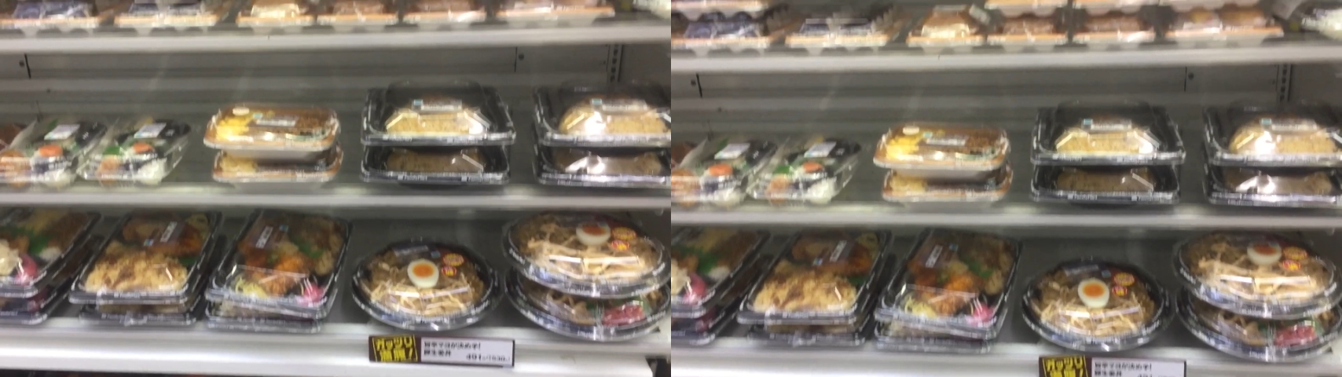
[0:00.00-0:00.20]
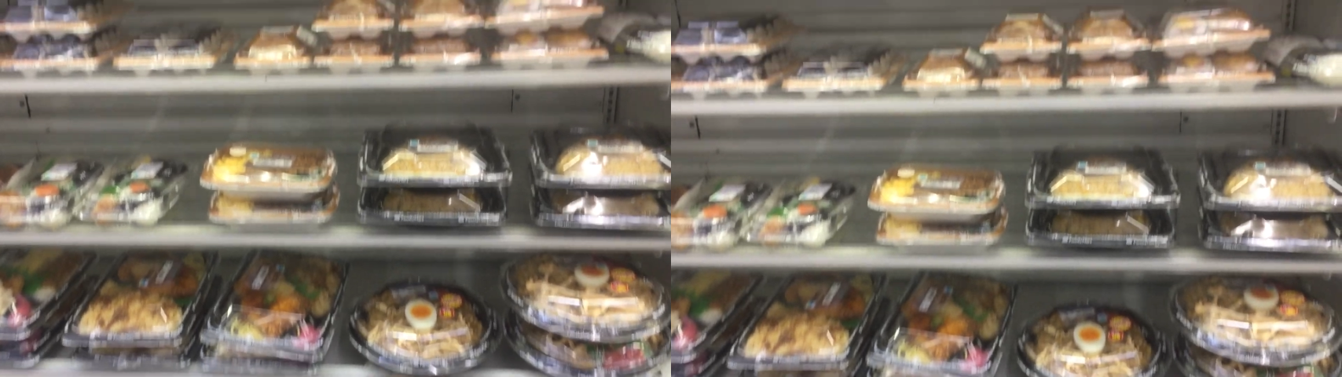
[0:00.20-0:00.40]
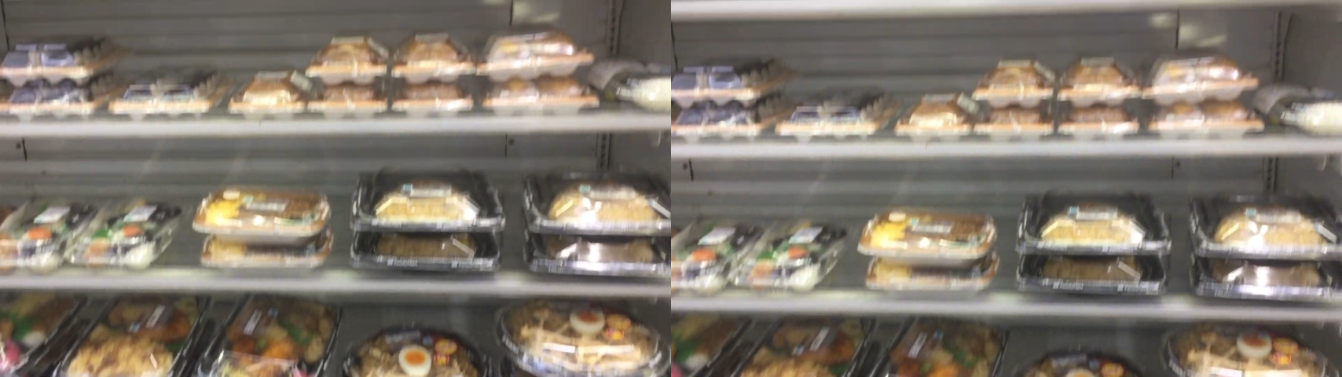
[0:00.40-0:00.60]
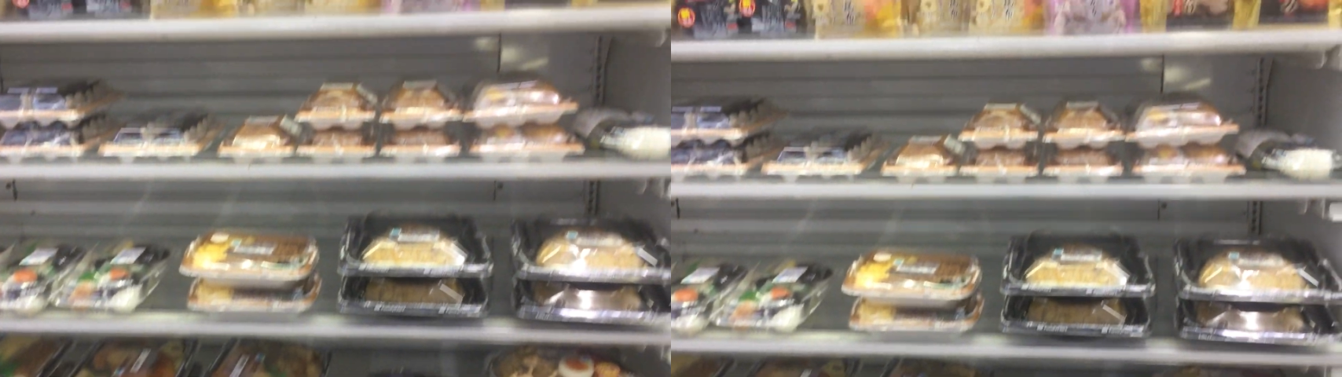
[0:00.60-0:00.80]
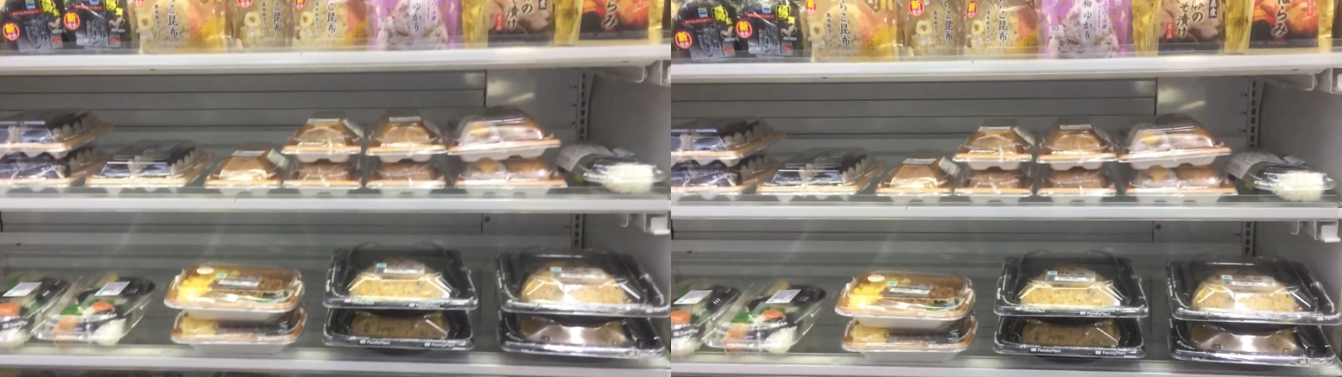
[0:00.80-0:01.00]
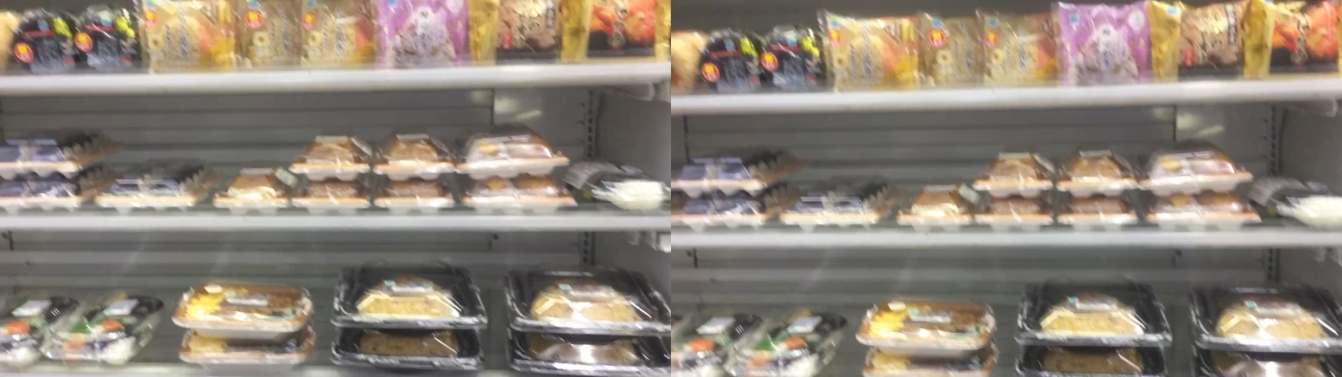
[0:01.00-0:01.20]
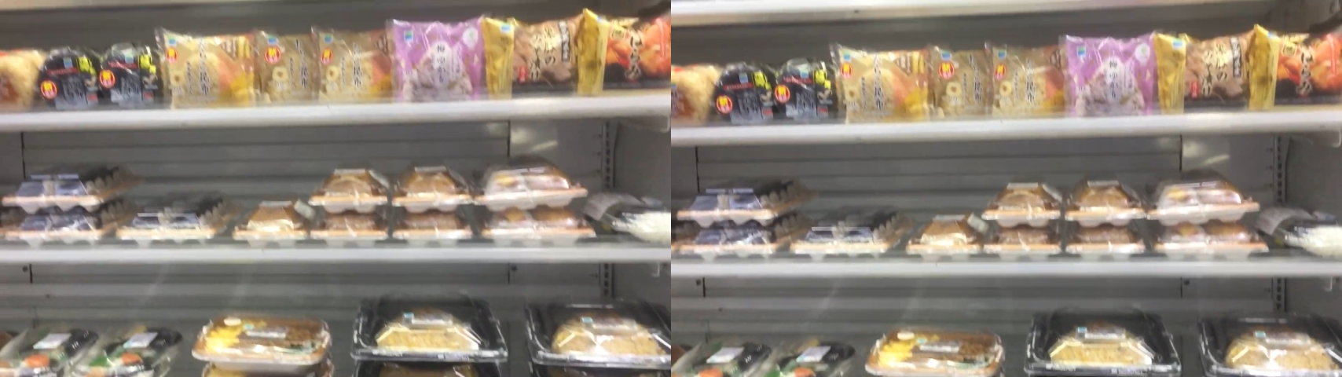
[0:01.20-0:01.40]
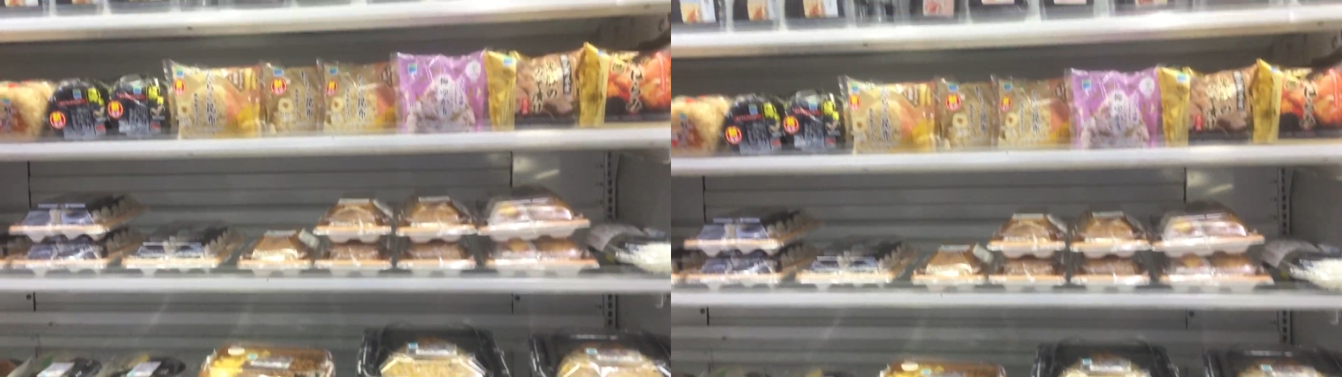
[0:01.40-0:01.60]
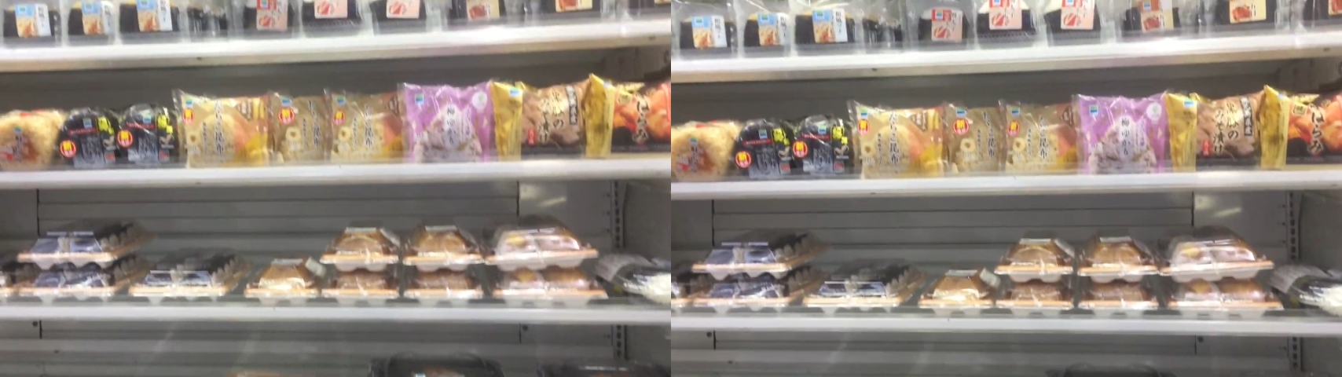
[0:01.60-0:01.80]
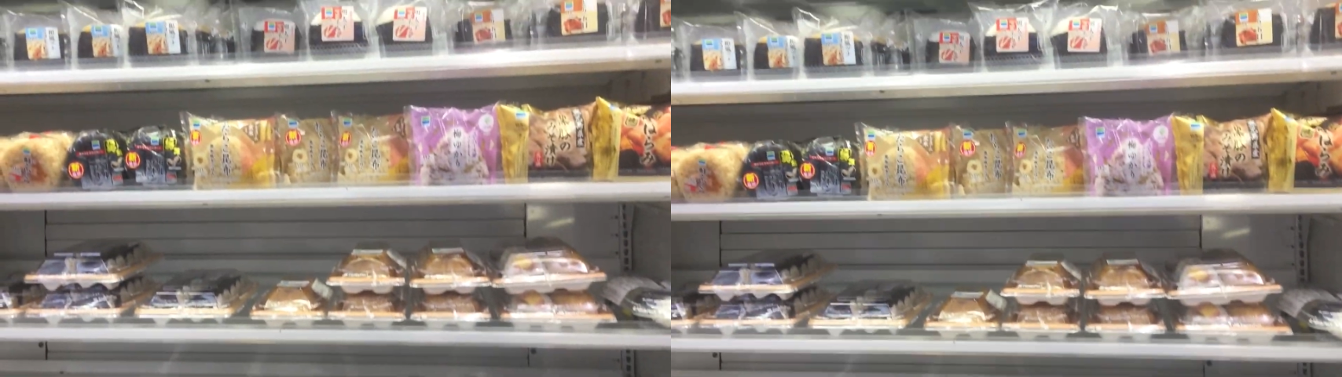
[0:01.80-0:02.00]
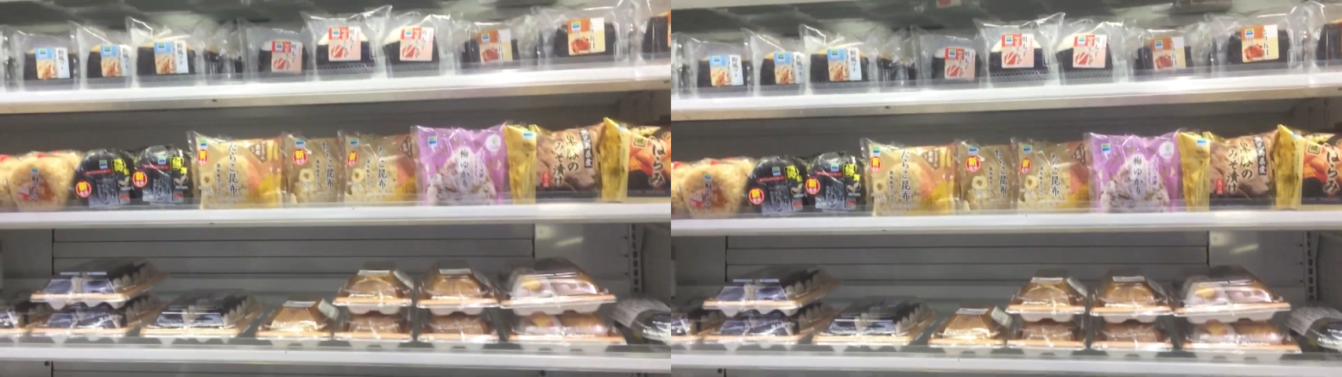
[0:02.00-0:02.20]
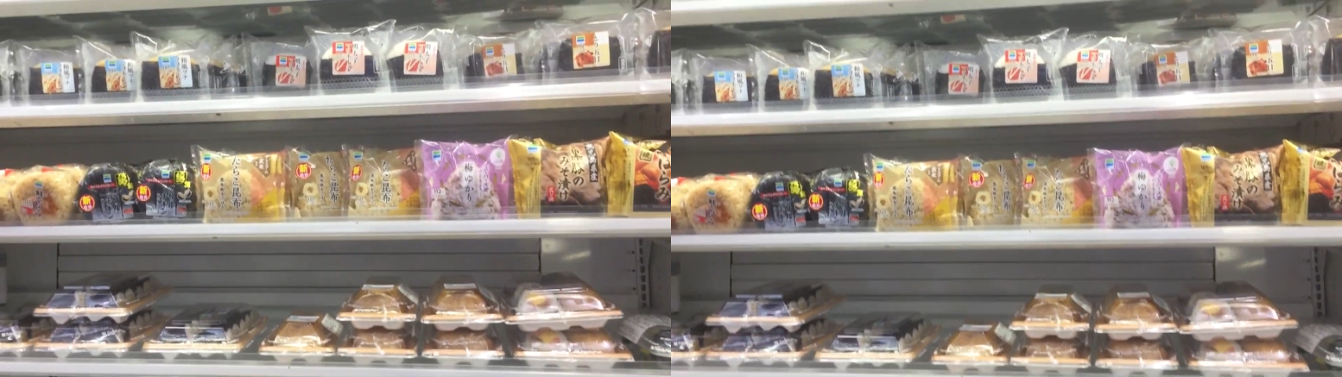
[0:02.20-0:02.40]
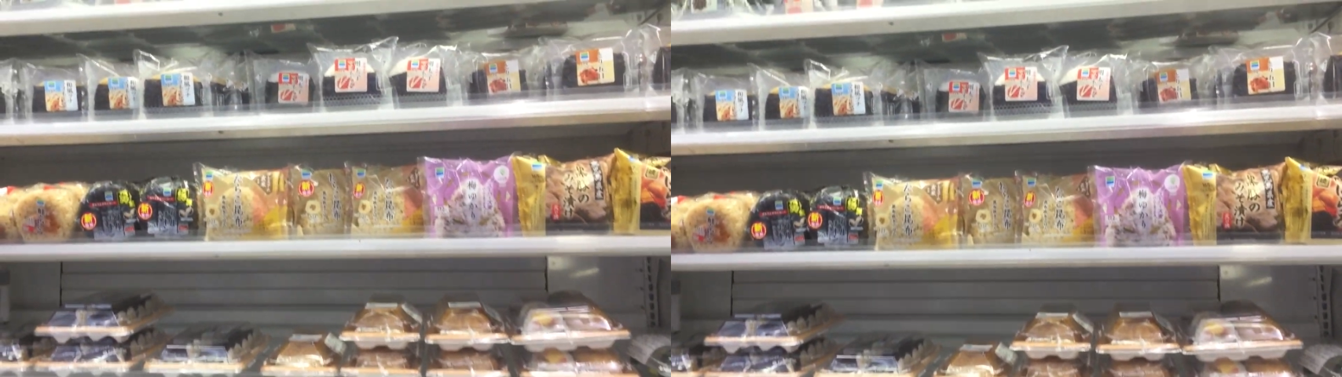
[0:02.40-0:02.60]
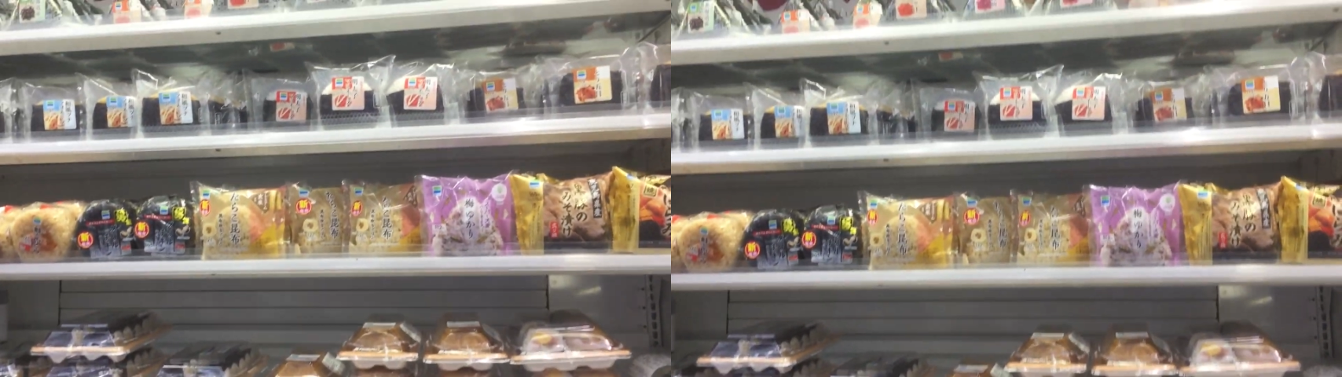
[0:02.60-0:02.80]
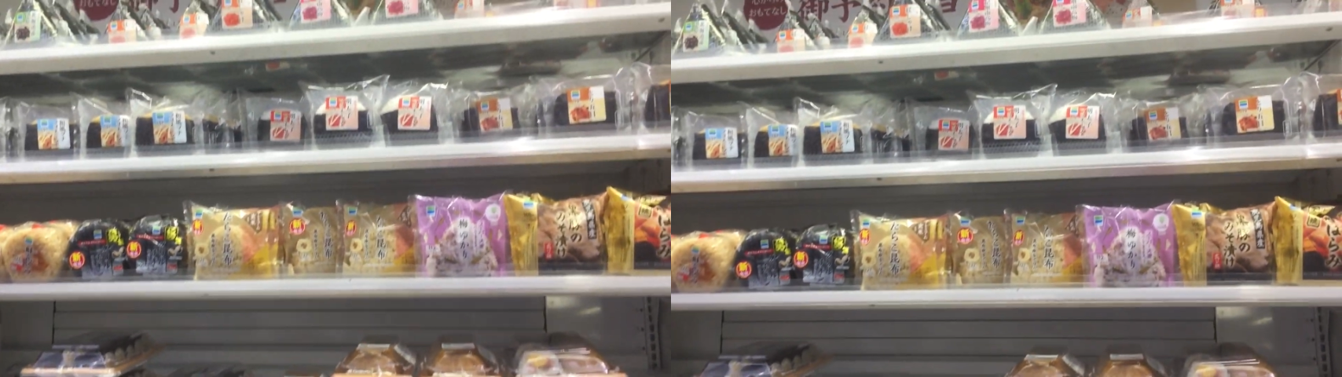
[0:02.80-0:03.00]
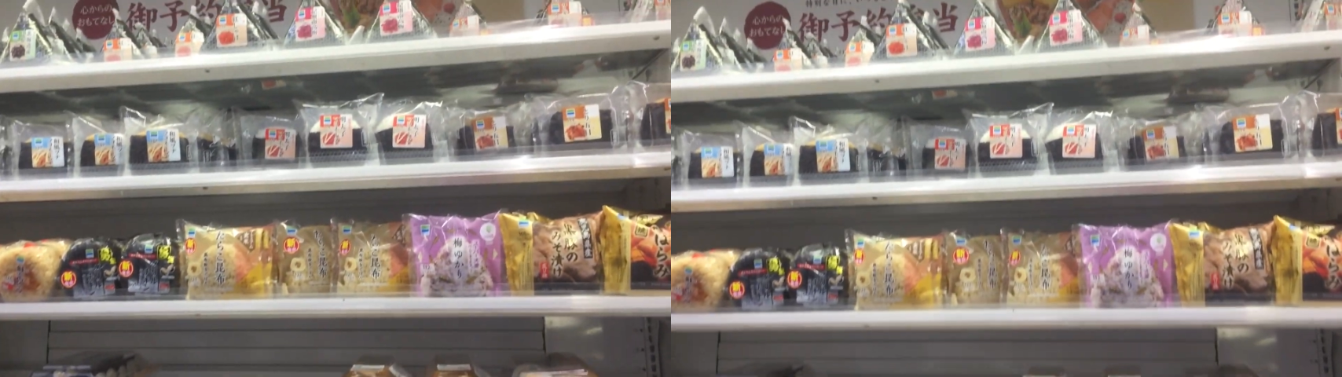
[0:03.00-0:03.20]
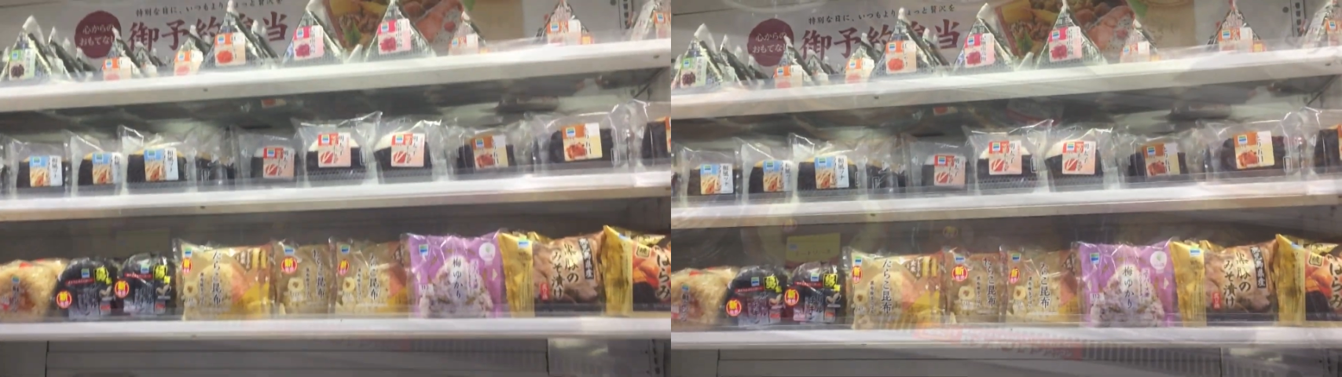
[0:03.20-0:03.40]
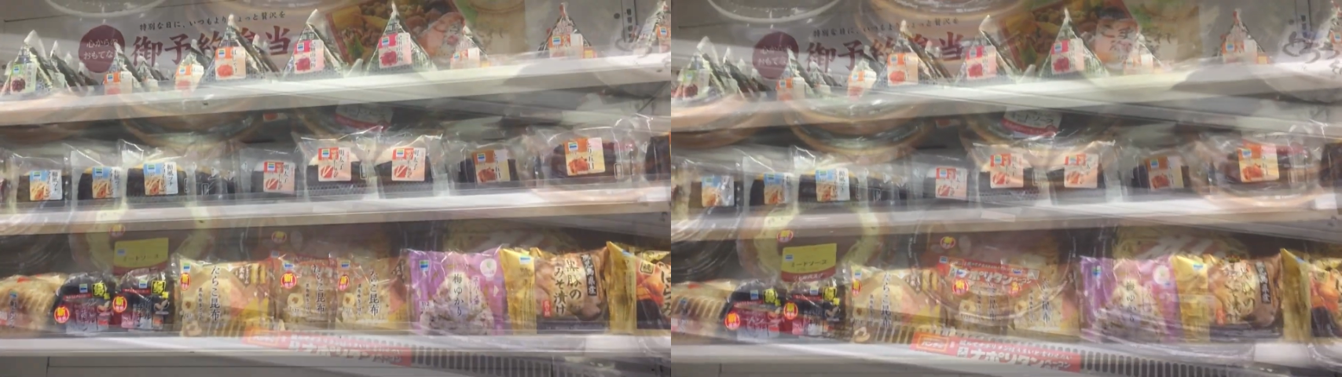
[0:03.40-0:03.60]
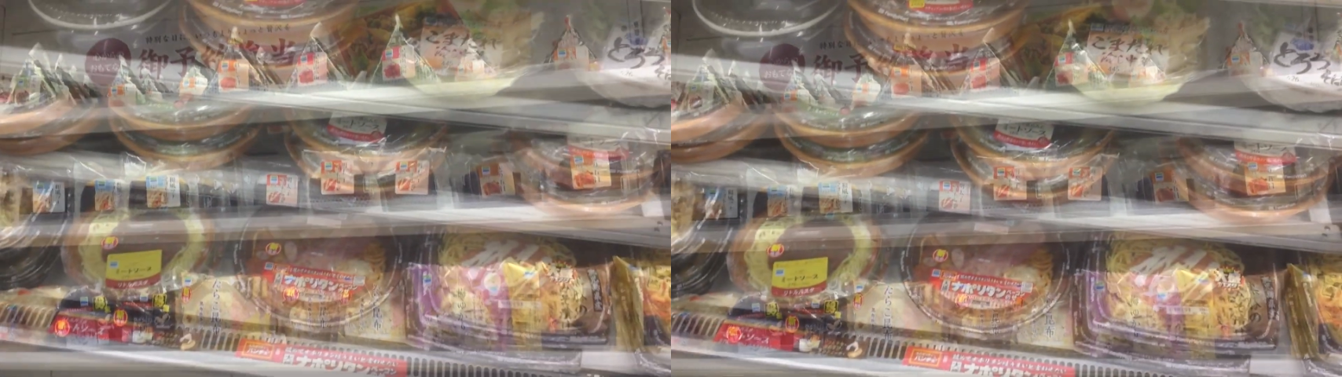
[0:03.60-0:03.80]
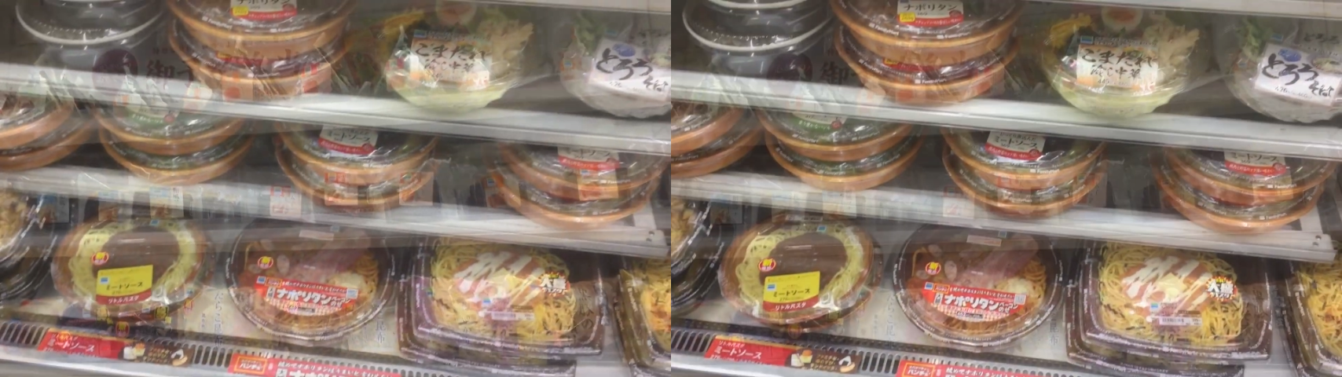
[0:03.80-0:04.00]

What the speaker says: No face is visible, so there are no lips to read.